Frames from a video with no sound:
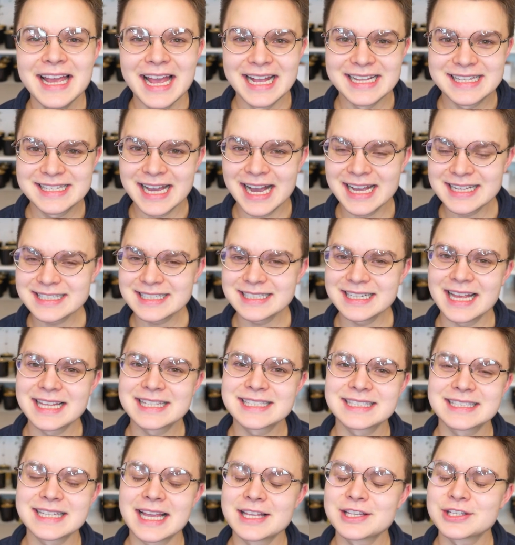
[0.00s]
it doesn't
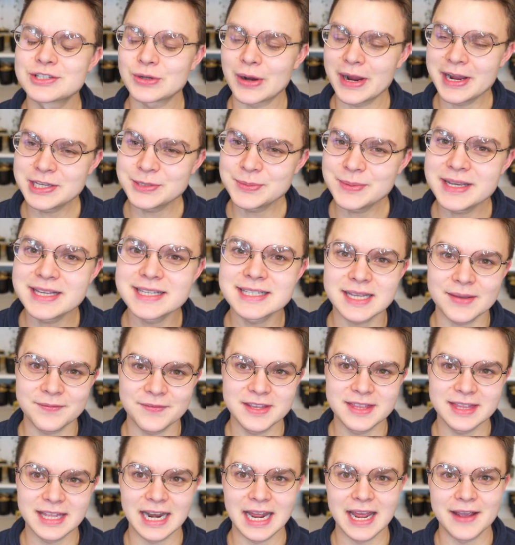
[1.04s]
it's it strikes me as
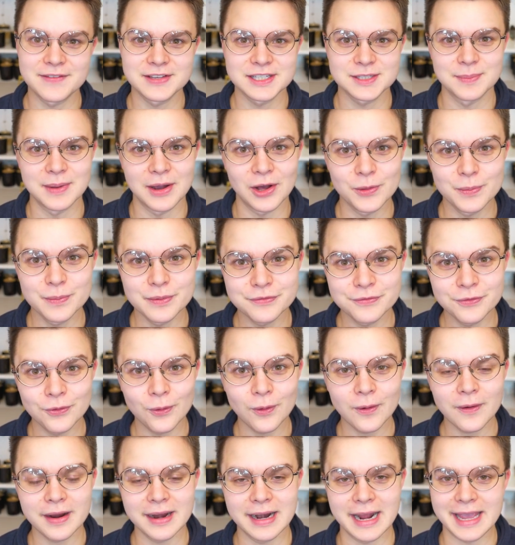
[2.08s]
something that I have smelled
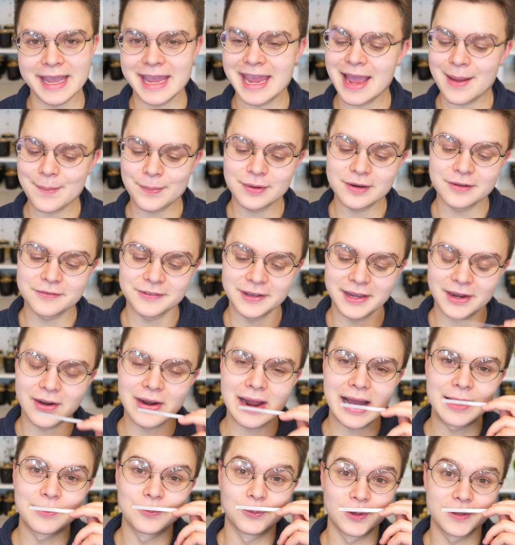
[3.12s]
before and I can't put a finger
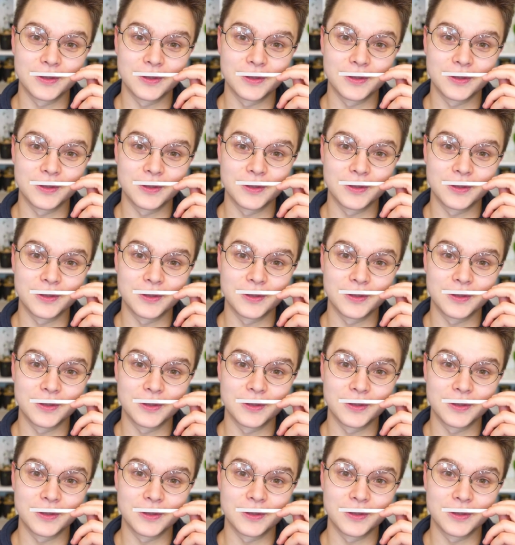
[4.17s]
on